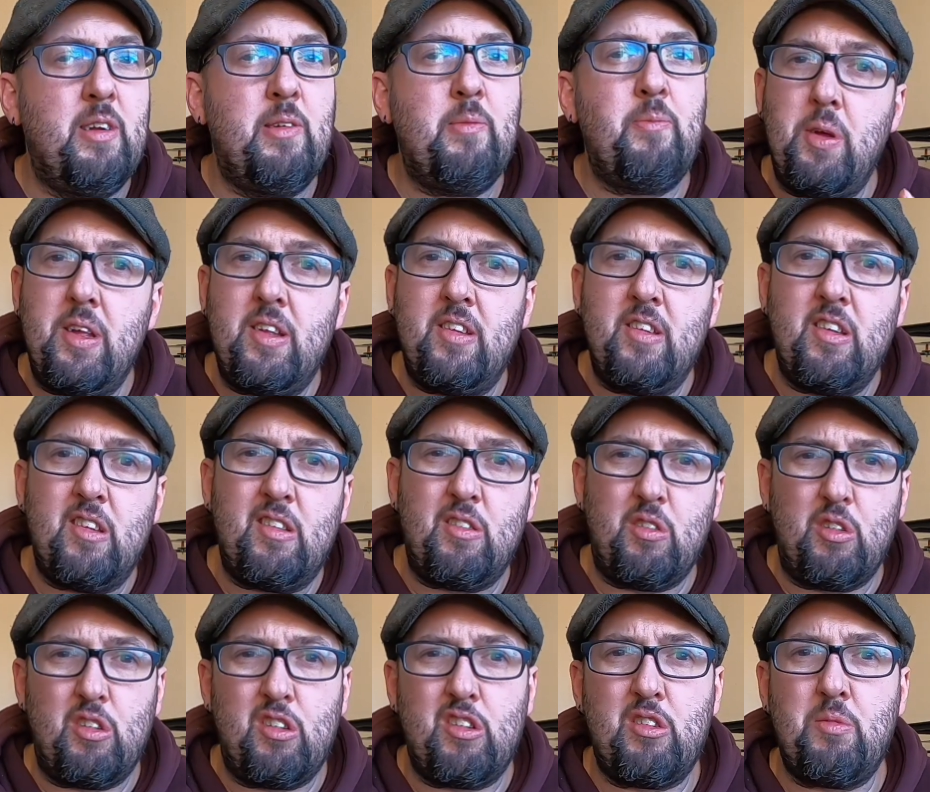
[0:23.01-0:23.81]
the
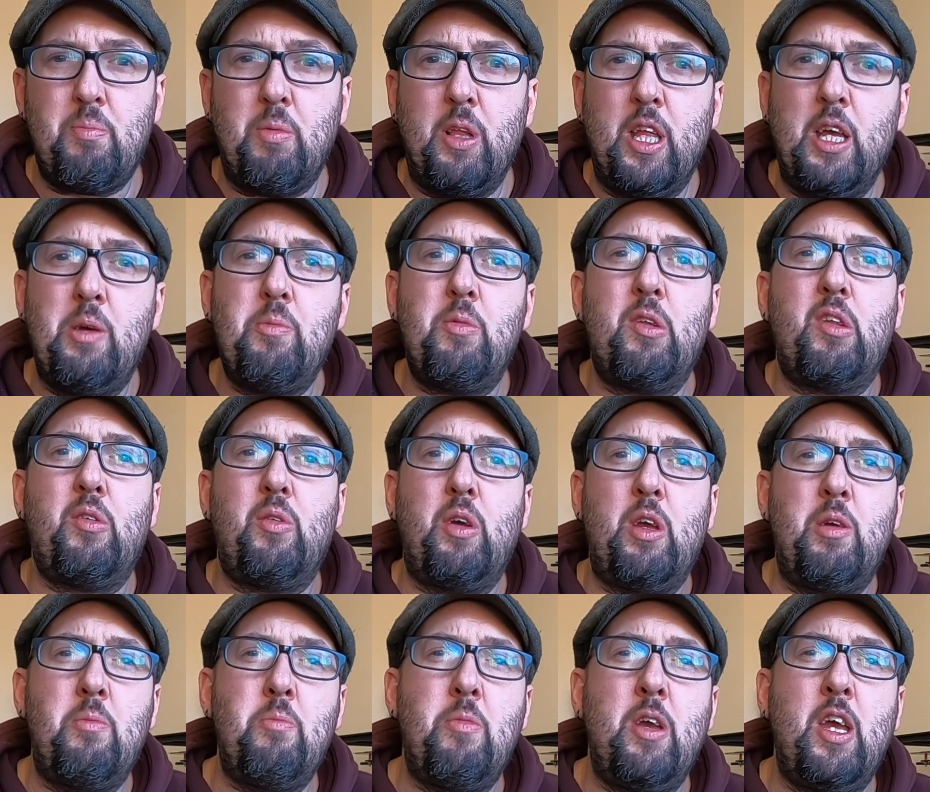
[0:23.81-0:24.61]
business was split
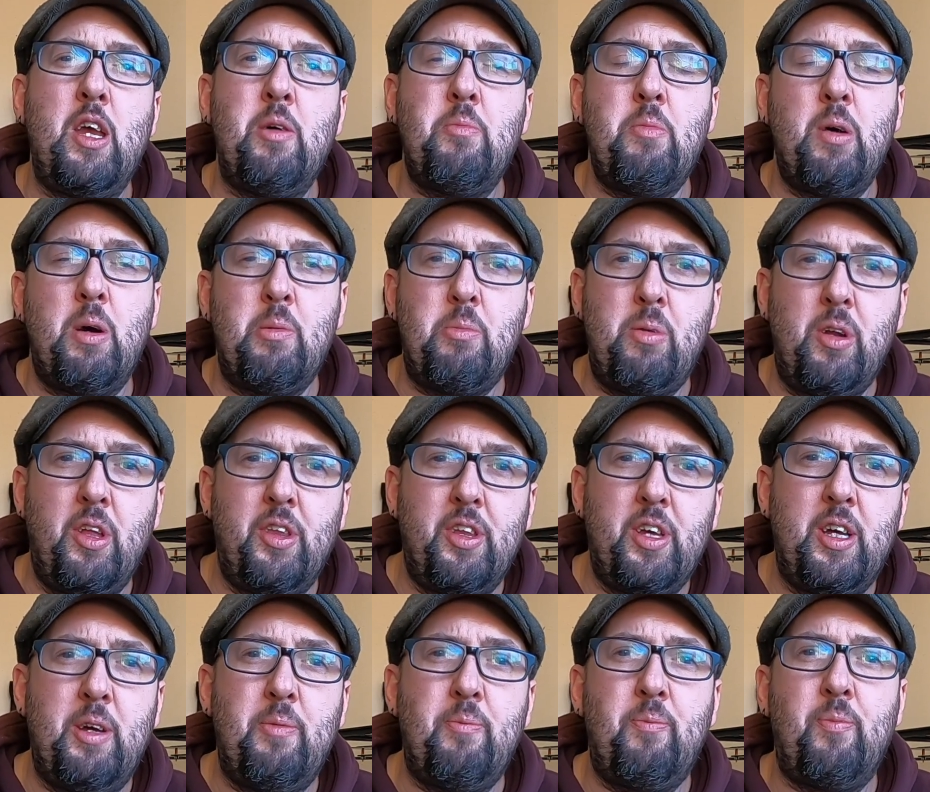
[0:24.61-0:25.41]
between me and my
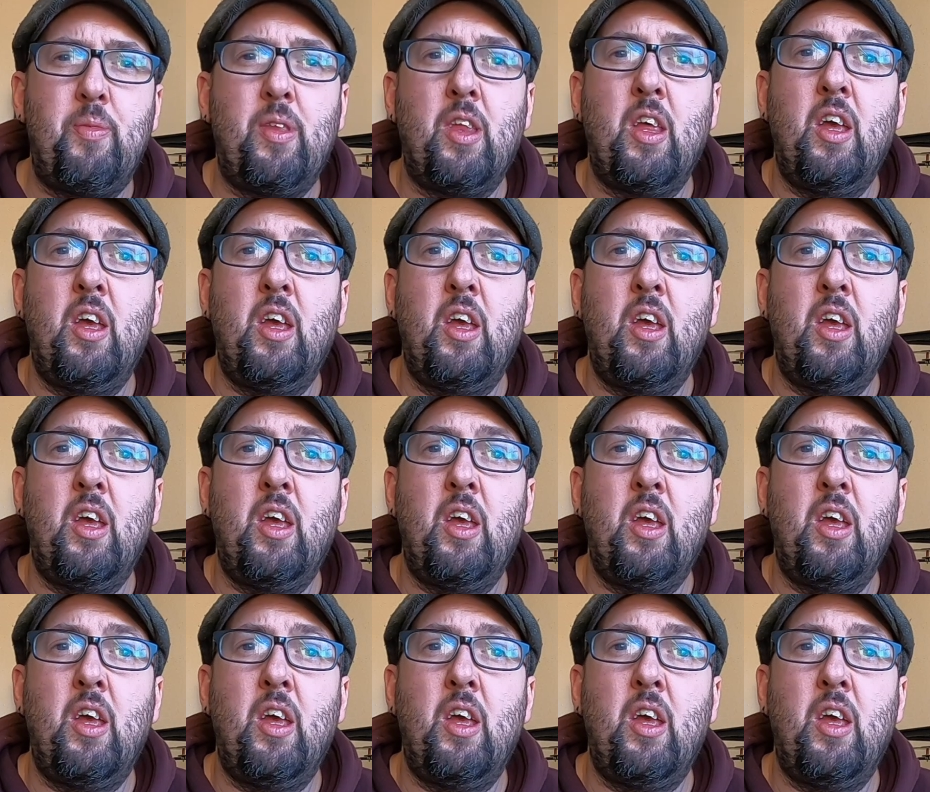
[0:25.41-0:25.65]
brother,